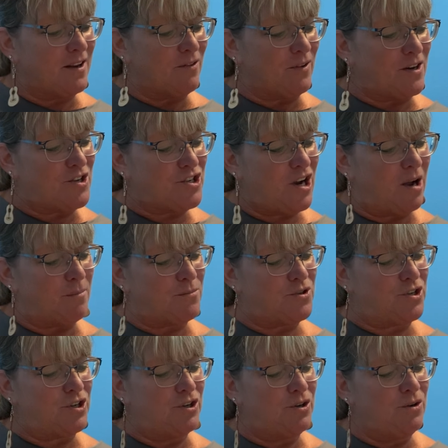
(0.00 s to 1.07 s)
Then reach up.
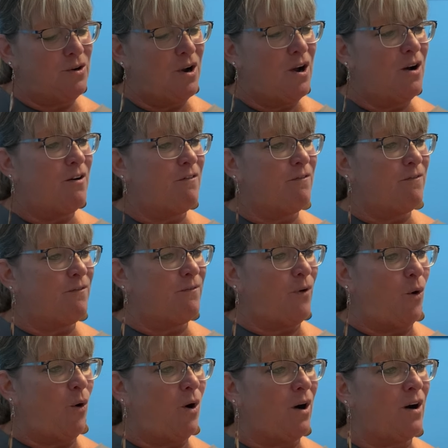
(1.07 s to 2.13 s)
2,
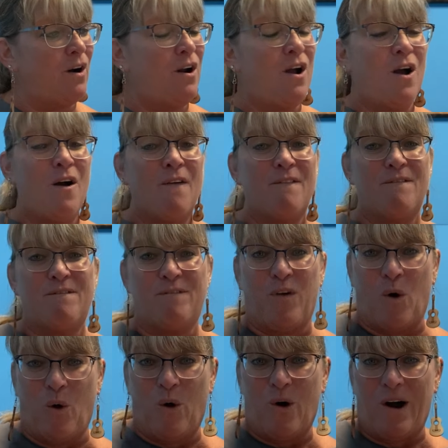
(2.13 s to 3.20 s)
4,
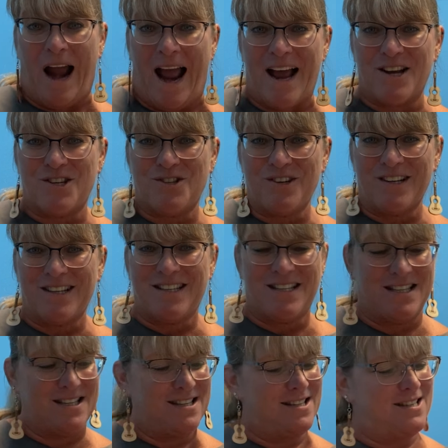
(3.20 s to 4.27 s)
4, asterisks.
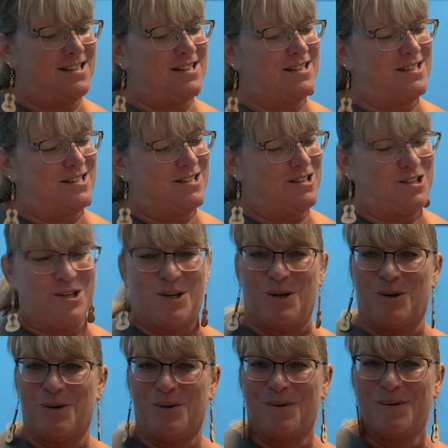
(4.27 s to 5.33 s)

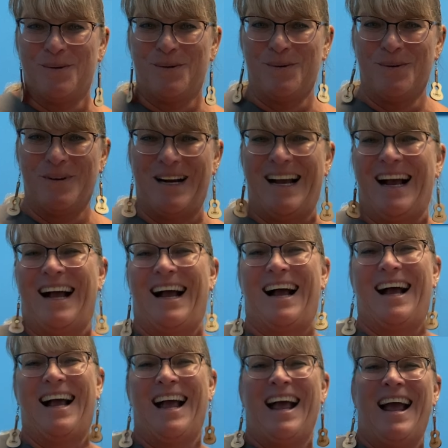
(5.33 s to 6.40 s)
2.
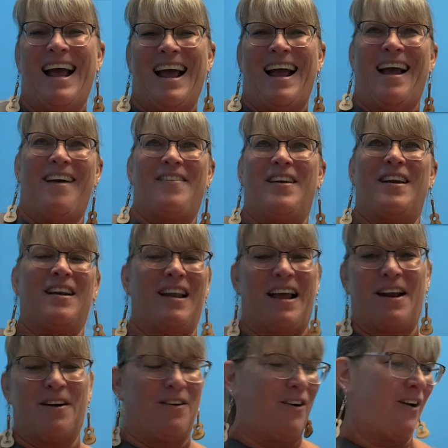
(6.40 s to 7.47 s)
And then
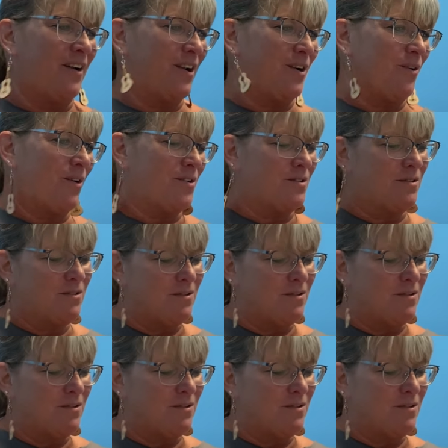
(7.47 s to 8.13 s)
later on, of course.